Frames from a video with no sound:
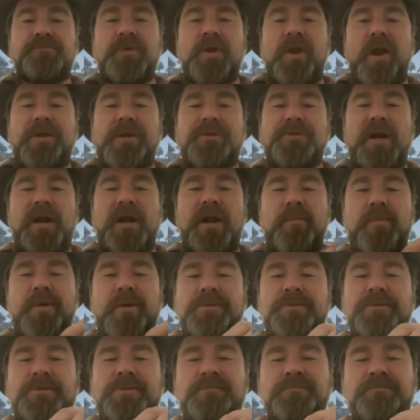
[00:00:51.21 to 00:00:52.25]
You like jelly
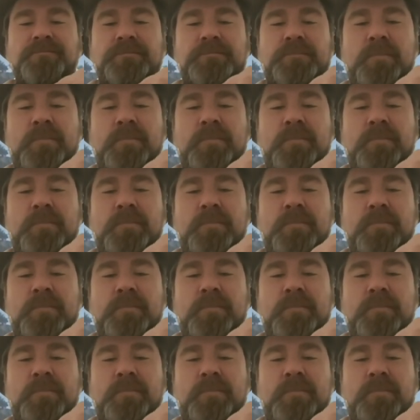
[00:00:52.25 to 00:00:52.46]
beans?